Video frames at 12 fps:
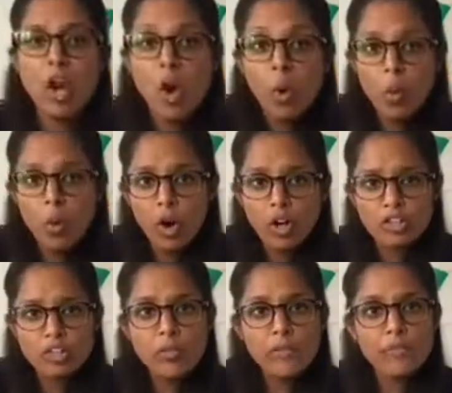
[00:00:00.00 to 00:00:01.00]
what
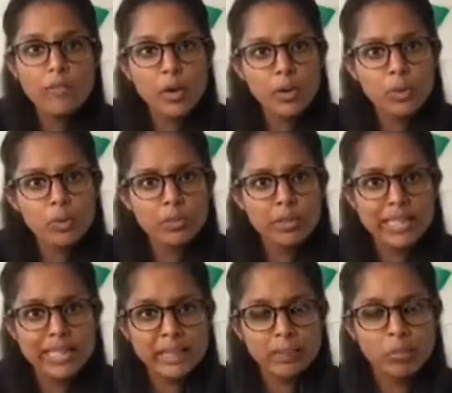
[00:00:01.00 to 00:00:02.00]

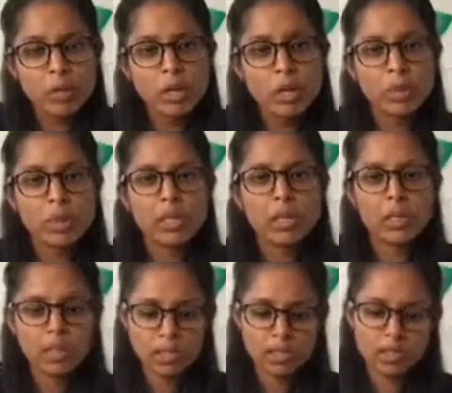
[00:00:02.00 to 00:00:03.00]
phoneme were we
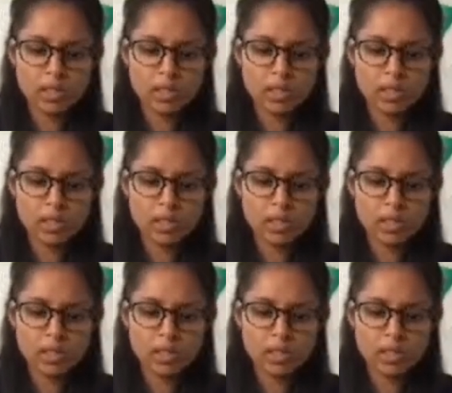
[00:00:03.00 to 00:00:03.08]
learning today?